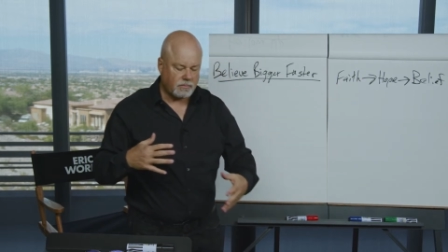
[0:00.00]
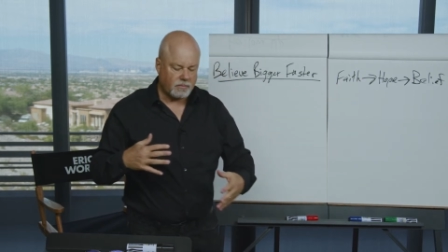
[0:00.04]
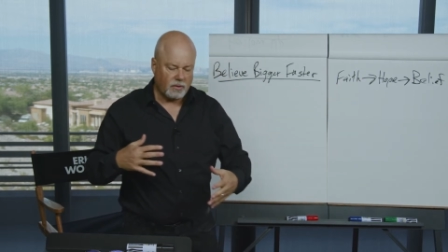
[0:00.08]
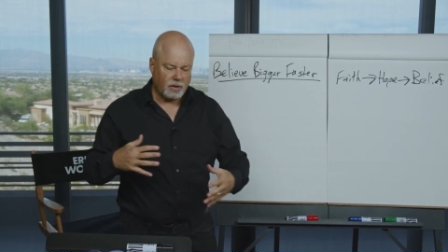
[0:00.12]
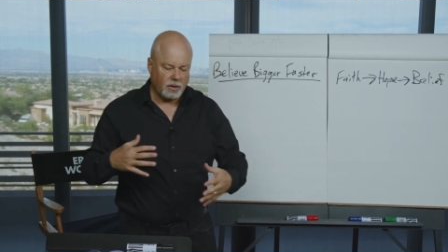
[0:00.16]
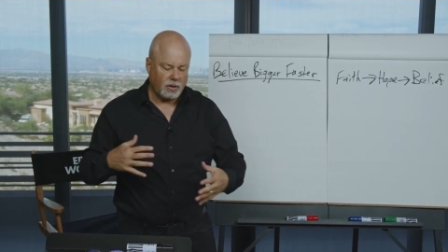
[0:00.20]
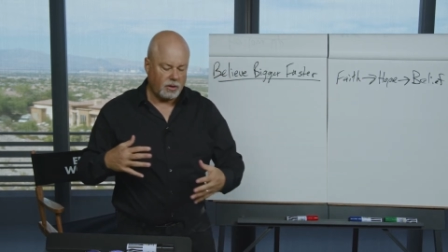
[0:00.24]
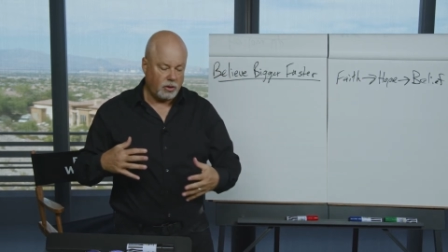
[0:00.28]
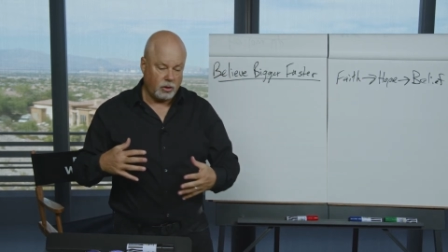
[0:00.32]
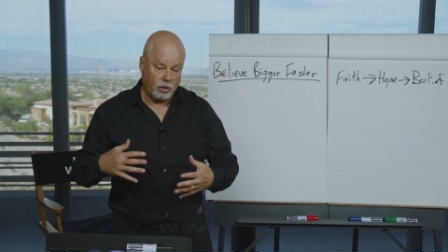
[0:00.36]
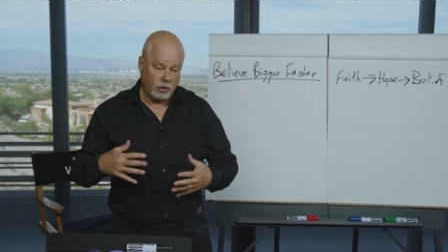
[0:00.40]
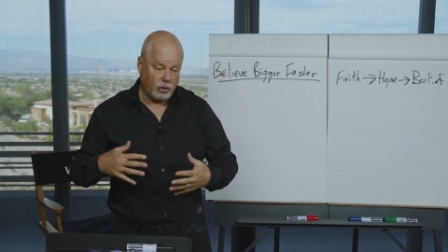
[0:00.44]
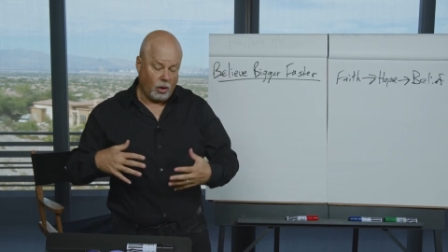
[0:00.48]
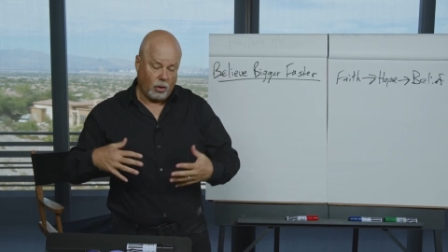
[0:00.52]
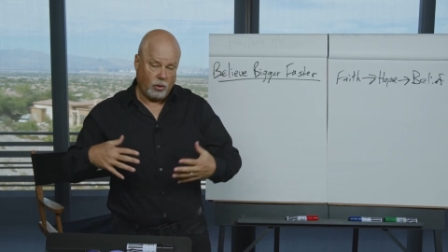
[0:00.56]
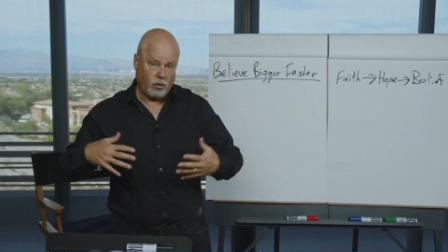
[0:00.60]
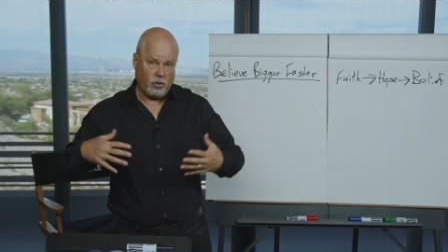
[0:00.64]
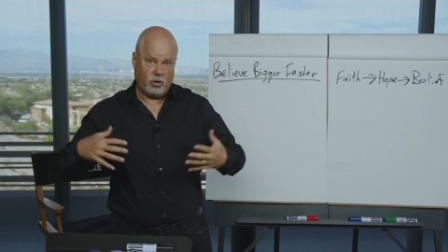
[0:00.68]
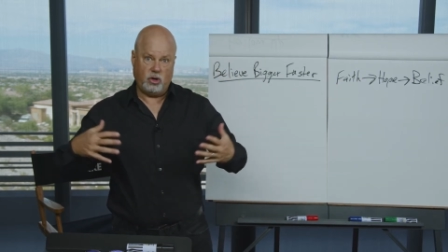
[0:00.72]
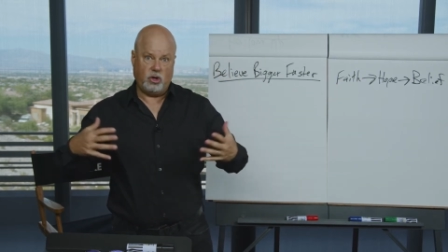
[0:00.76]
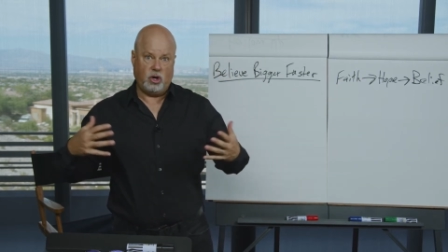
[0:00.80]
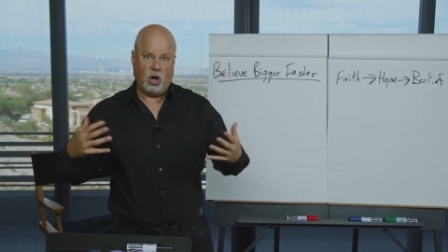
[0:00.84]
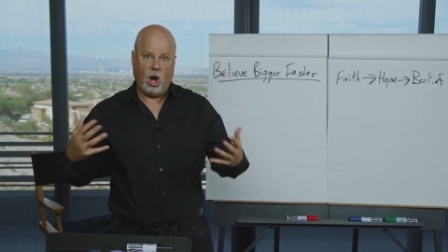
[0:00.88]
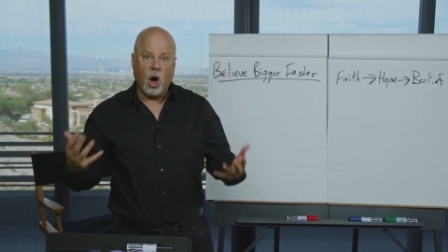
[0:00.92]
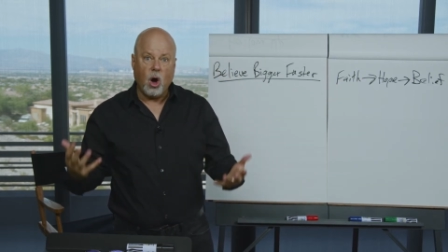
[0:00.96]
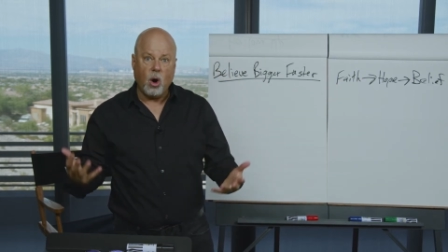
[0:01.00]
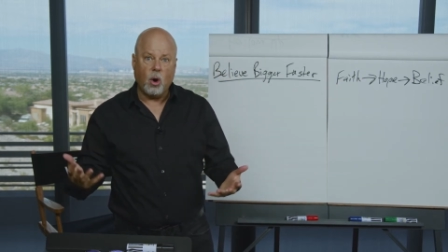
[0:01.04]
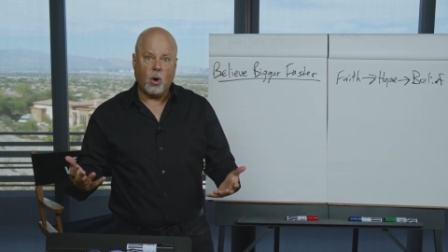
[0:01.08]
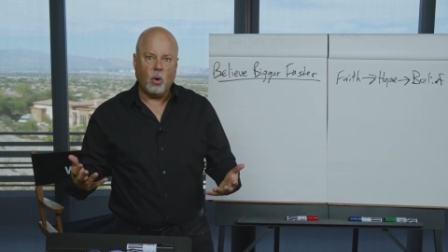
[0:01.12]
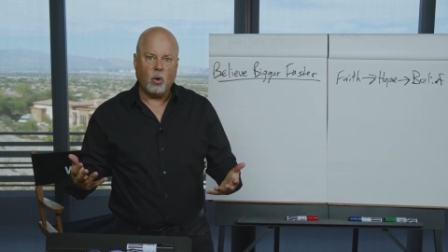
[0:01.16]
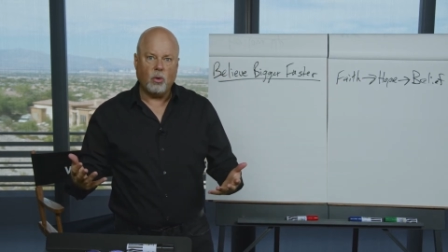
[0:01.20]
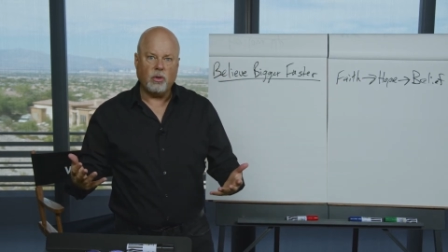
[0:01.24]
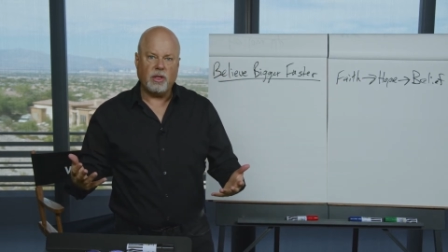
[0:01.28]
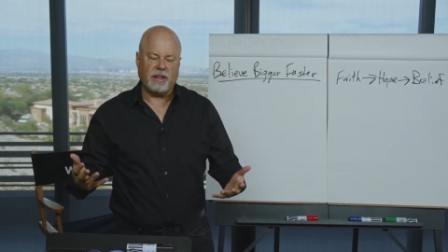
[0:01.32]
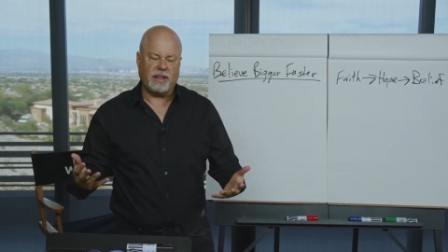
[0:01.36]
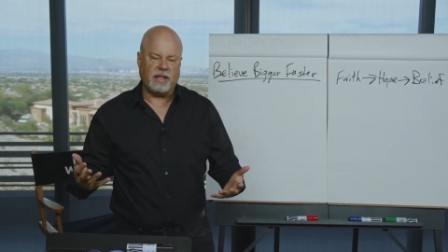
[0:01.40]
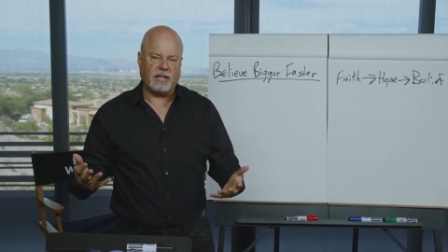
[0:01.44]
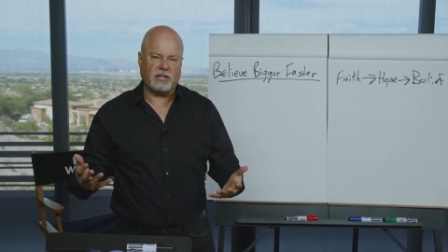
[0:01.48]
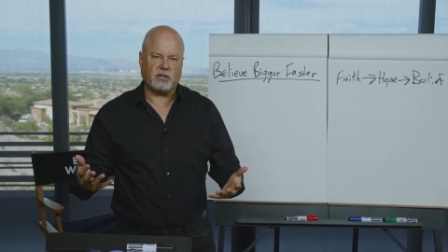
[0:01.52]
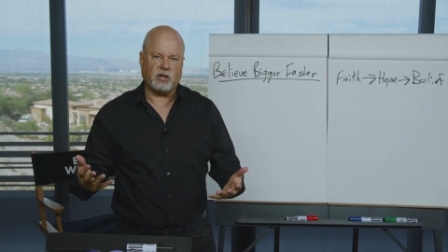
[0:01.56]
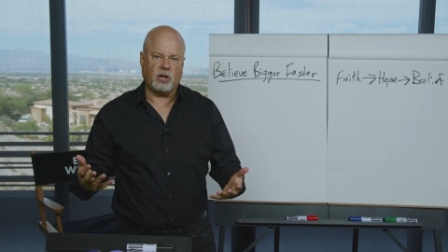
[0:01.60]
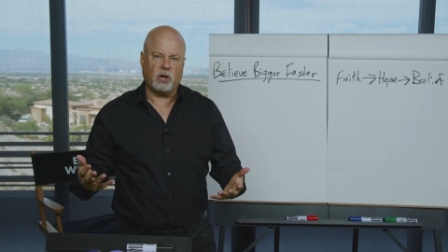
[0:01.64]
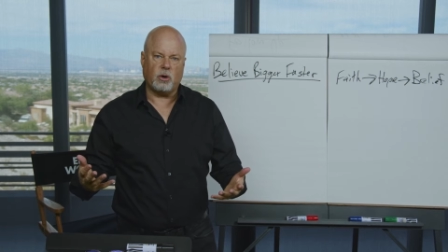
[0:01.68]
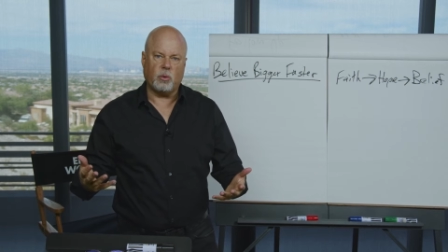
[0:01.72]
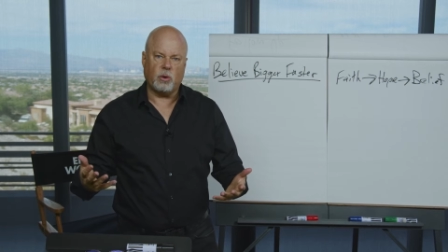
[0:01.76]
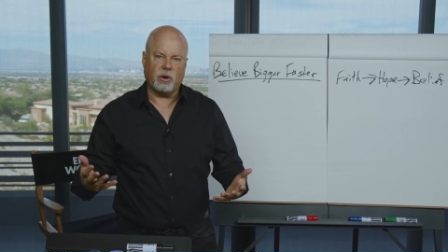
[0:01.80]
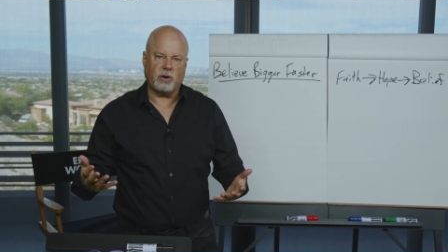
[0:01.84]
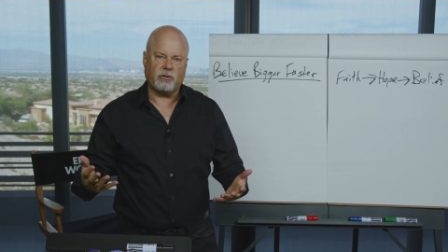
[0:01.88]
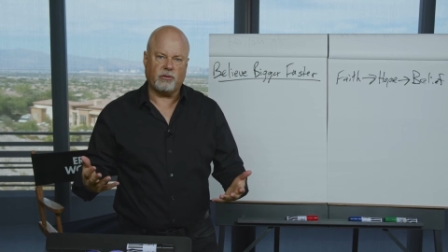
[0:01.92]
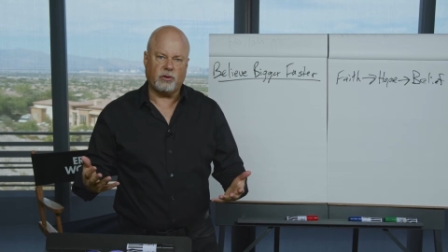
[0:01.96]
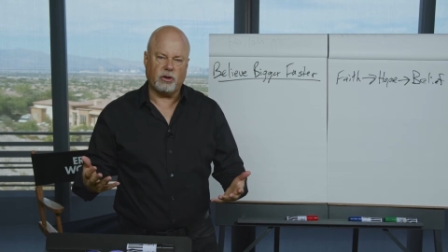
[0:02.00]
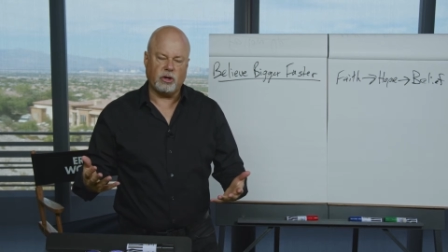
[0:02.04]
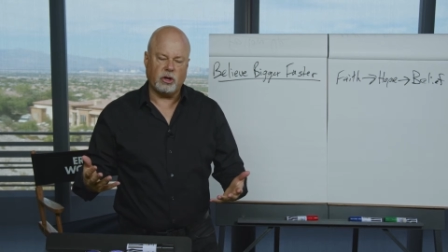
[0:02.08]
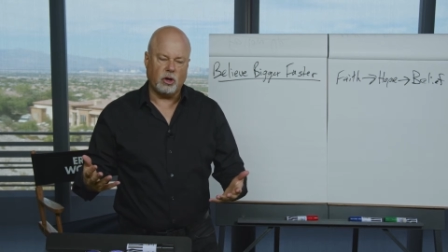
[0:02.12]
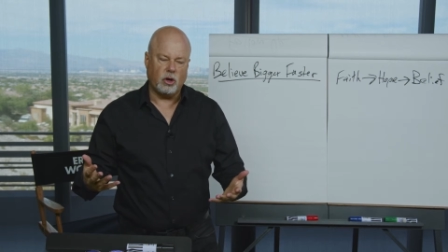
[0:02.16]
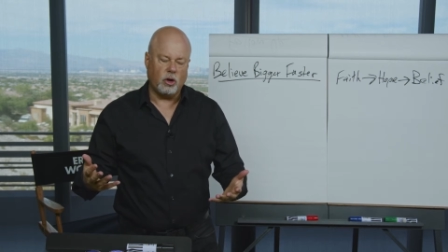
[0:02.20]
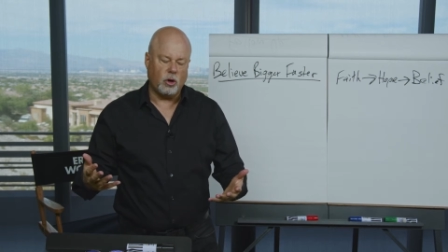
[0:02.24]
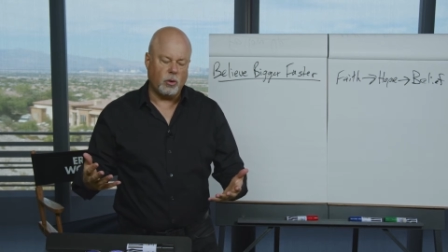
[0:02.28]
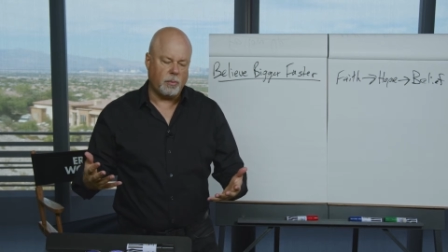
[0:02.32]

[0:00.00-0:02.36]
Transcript: You don't know that that's going to work for you,